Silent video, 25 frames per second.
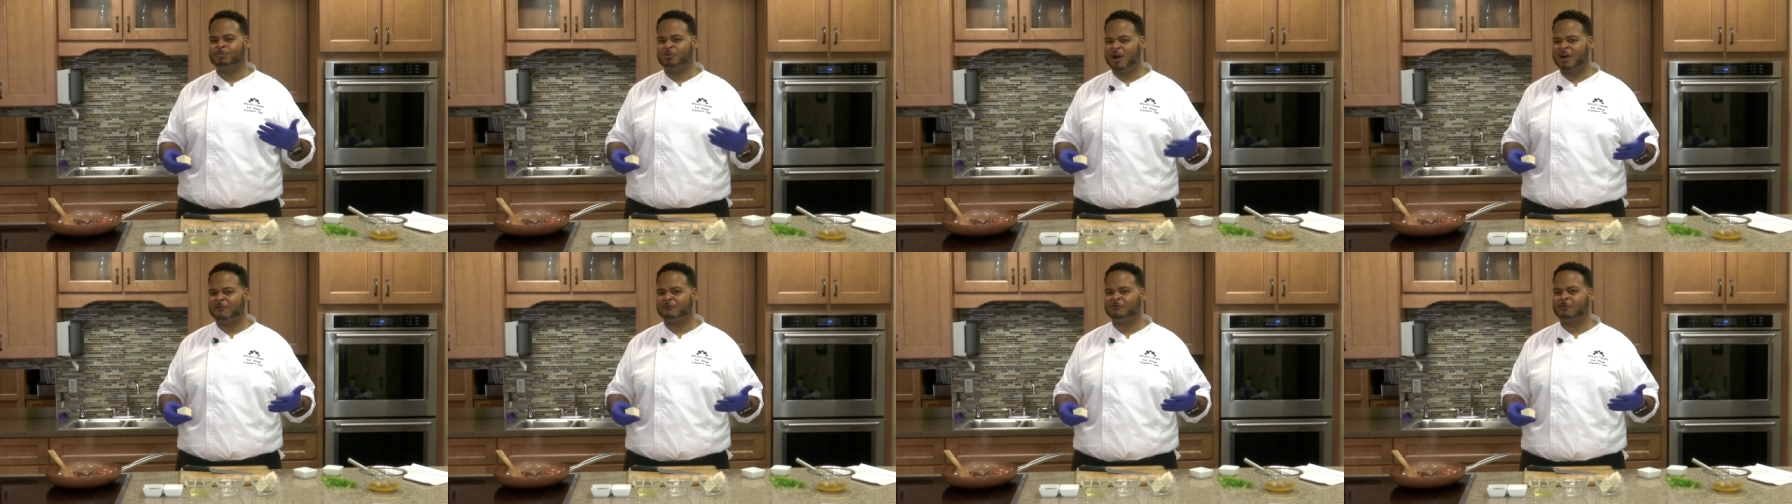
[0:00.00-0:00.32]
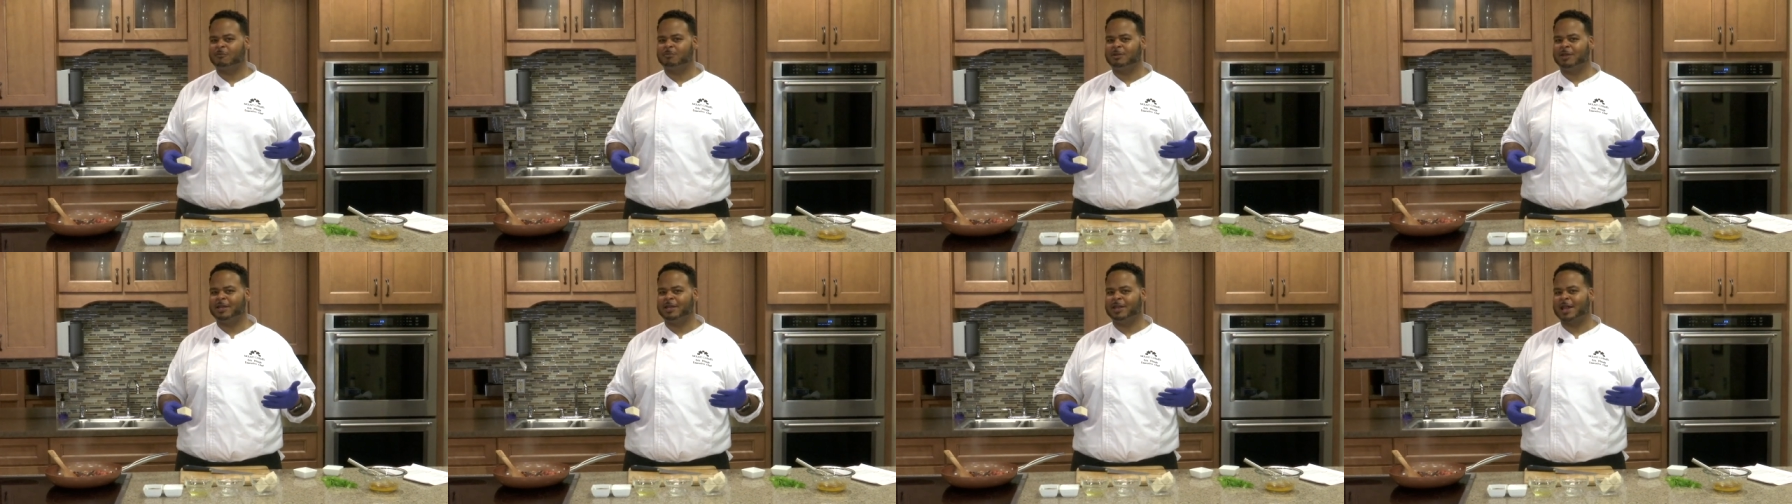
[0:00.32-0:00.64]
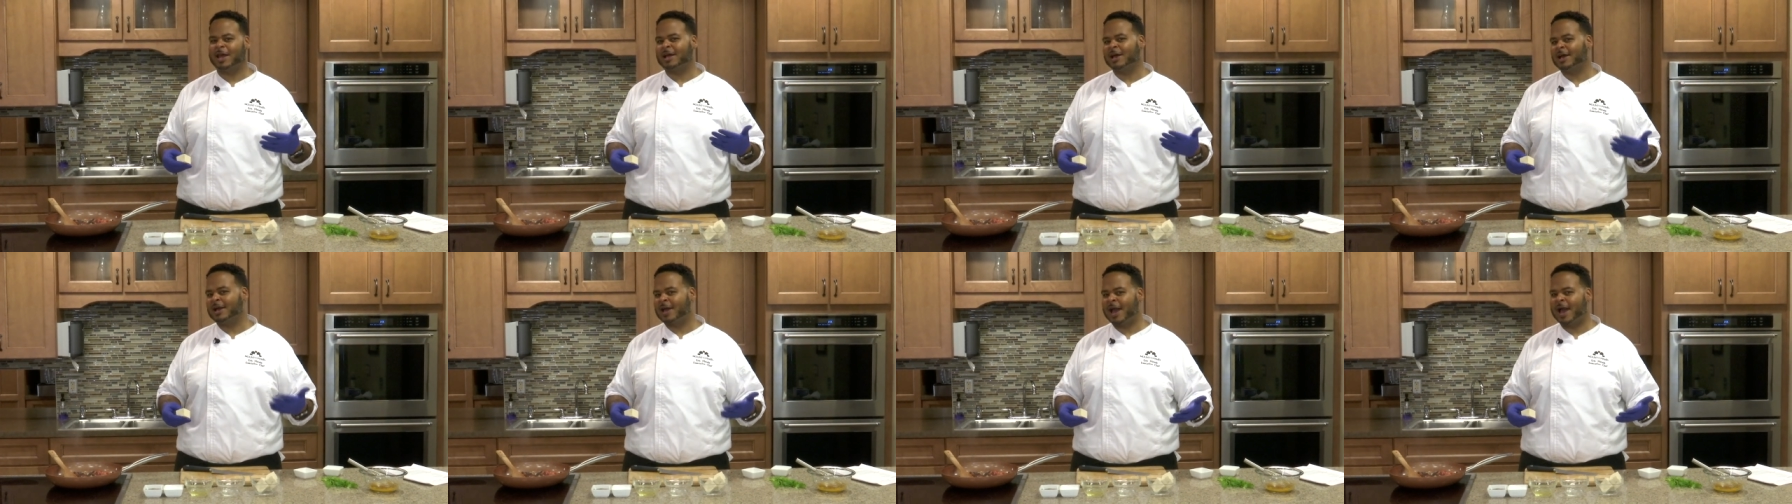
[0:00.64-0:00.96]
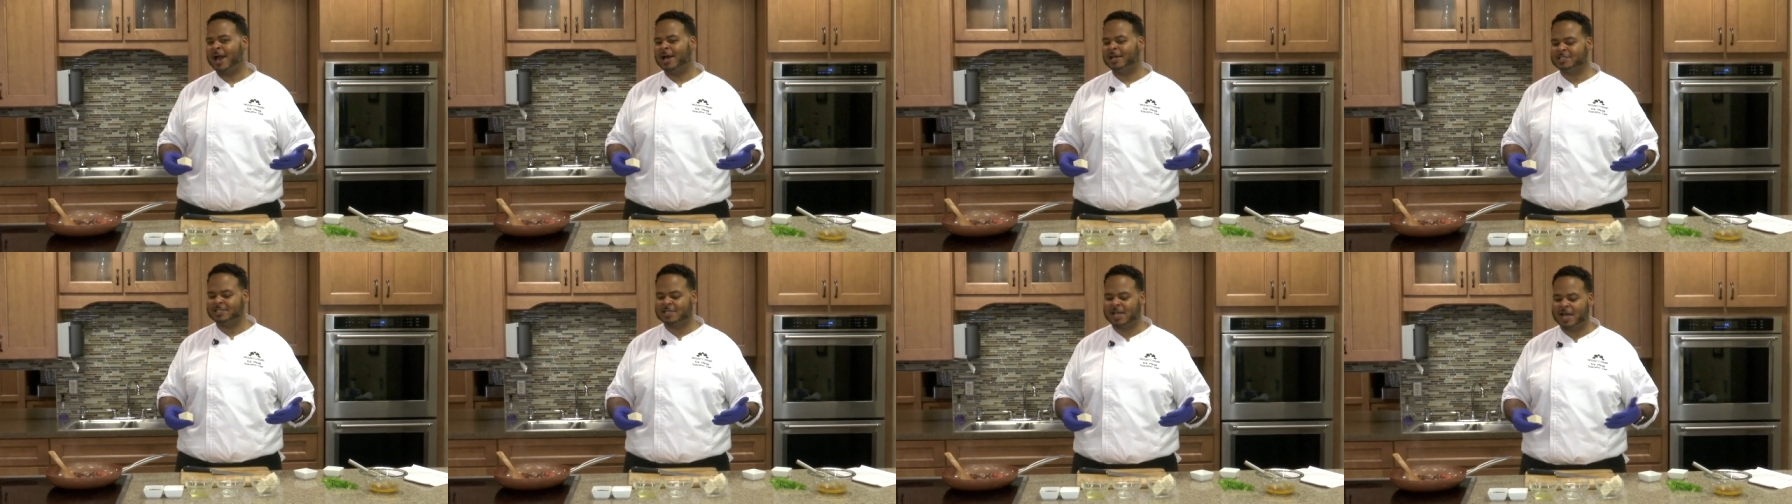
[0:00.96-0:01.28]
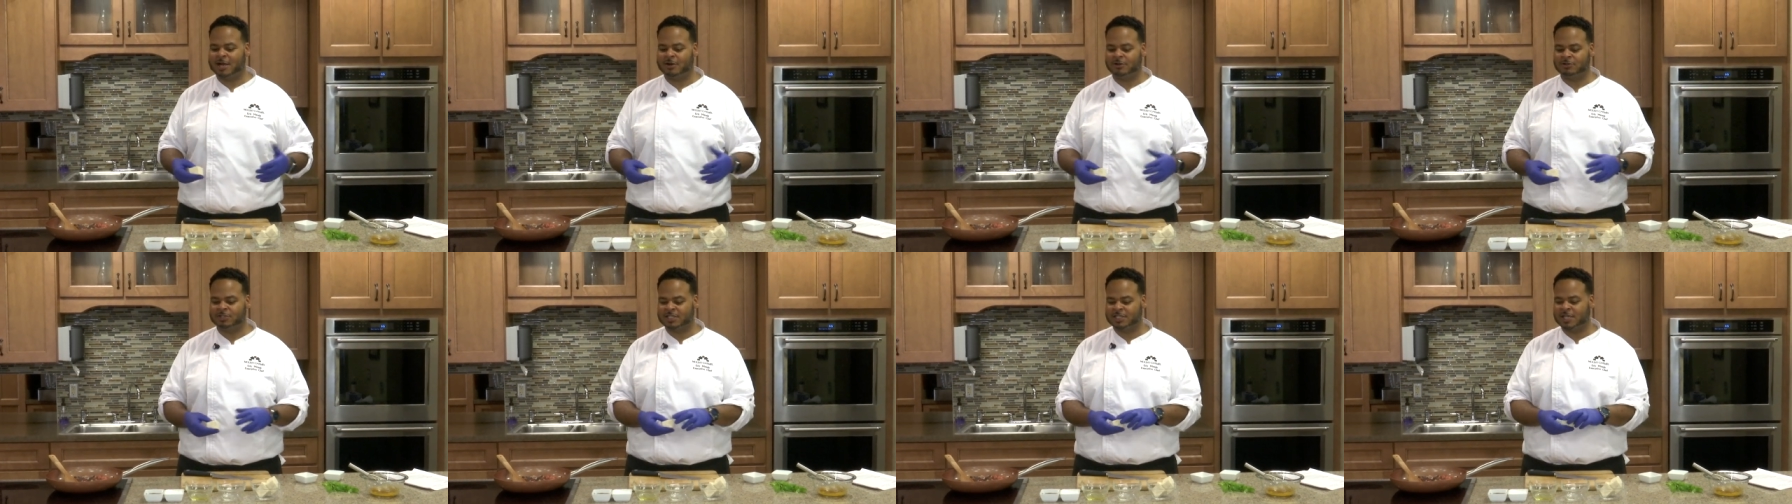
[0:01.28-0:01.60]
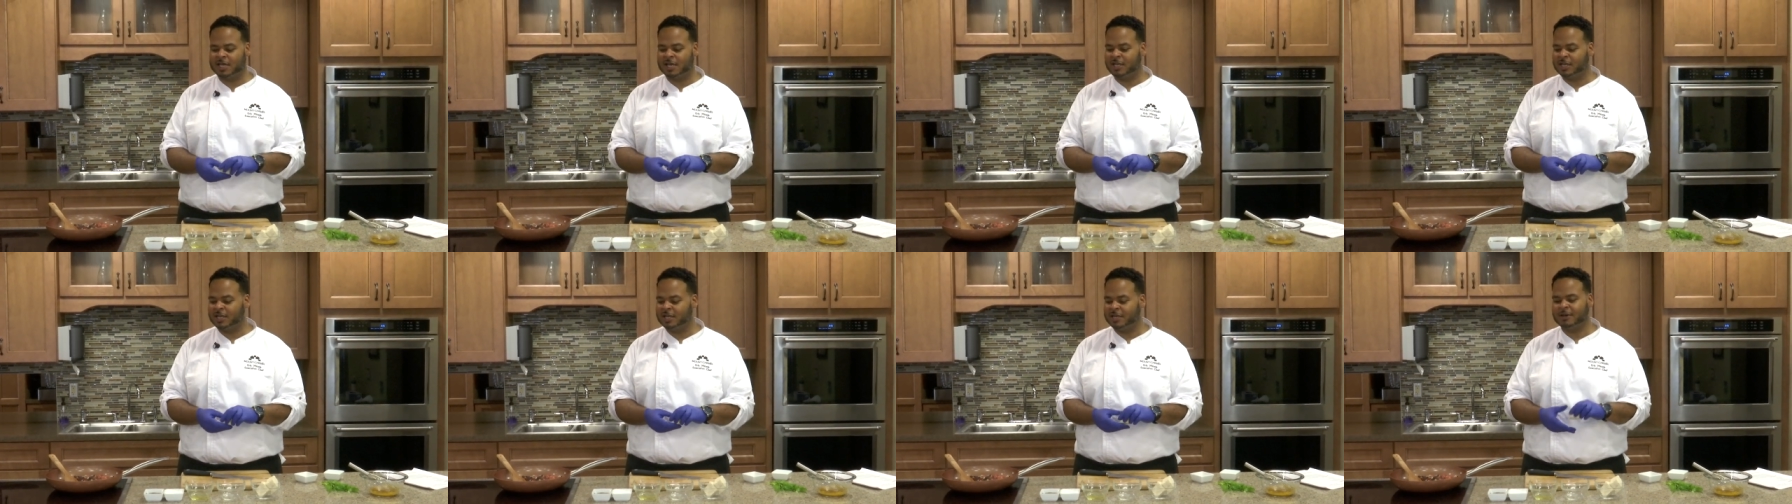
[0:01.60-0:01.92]
preferably like a cast iron
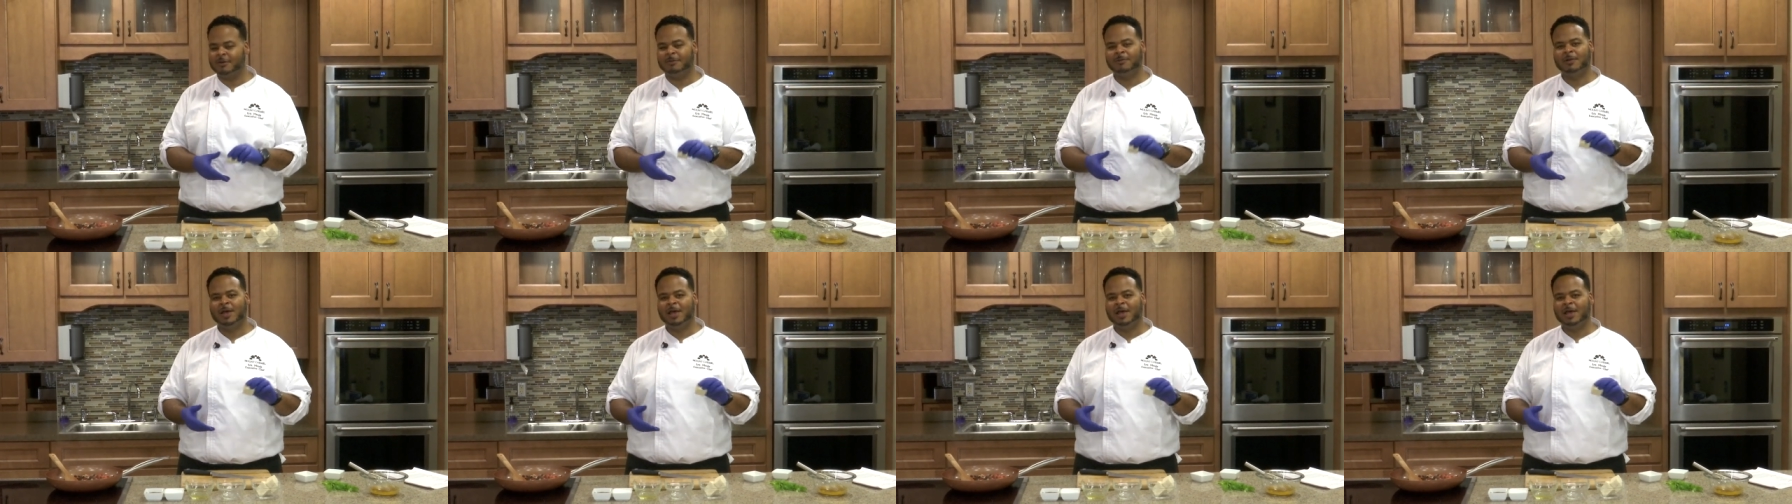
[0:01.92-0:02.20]
skillet.